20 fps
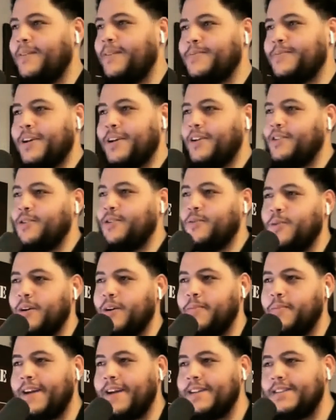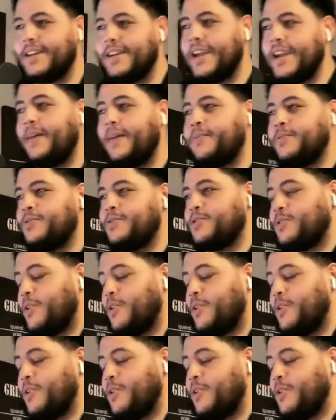I'm telling you what, magic happens.